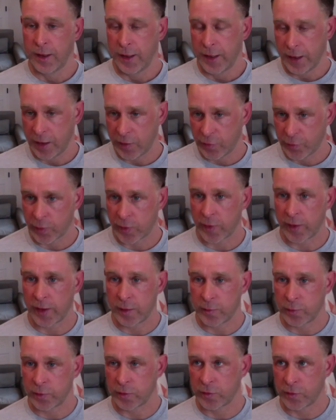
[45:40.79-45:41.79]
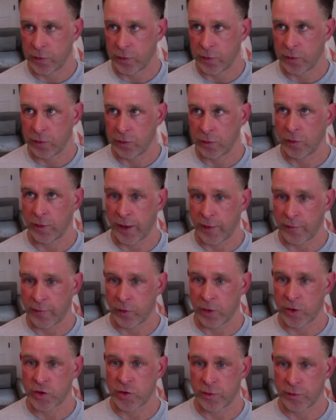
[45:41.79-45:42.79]
If we're able to
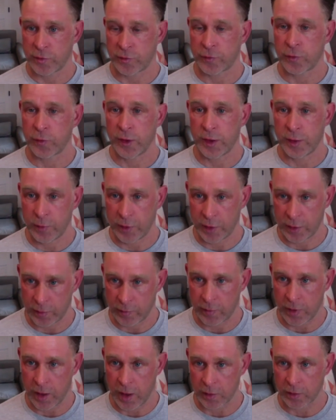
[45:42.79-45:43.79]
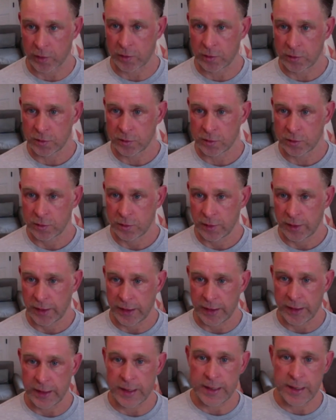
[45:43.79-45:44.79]
leverage the freemium model
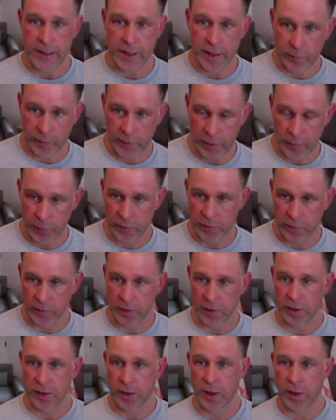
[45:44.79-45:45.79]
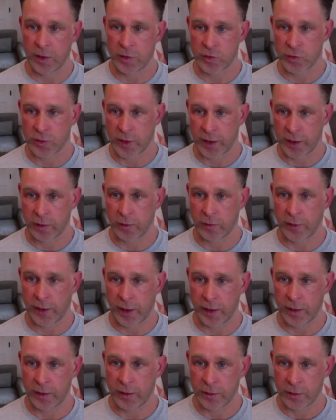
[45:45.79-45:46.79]
and get people engaged right
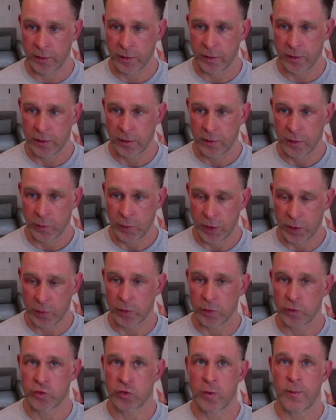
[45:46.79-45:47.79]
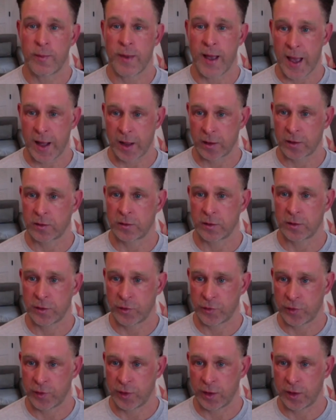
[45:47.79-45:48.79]
away, we will dramatically
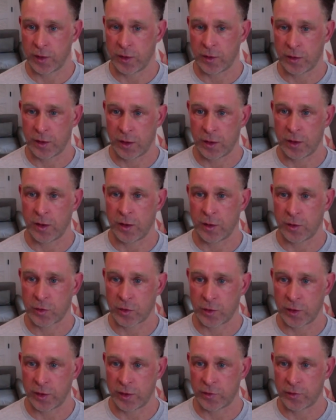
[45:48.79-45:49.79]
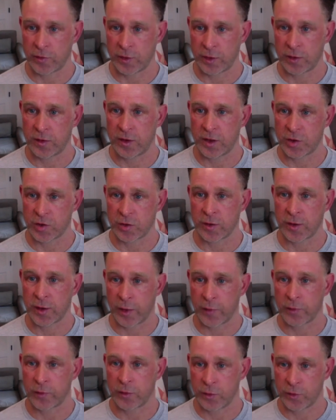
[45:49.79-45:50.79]
see an increase in digital
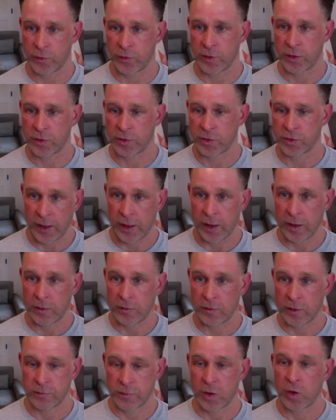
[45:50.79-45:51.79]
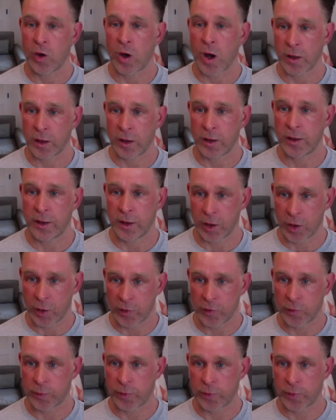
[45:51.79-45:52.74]
health usage, and the non-adherence